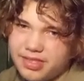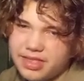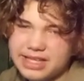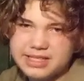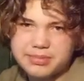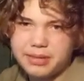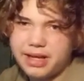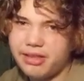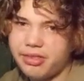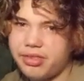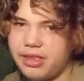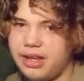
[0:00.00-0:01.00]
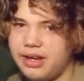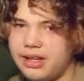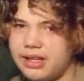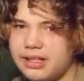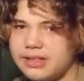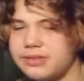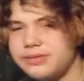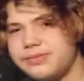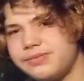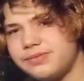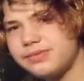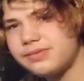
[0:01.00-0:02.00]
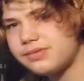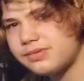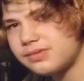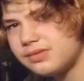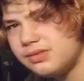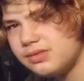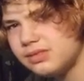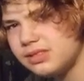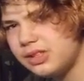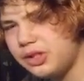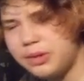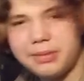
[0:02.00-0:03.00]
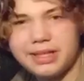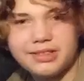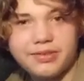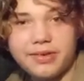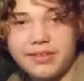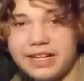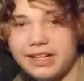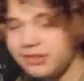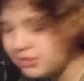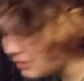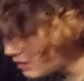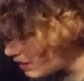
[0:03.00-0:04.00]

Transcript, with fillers: this month and uh, two months from now.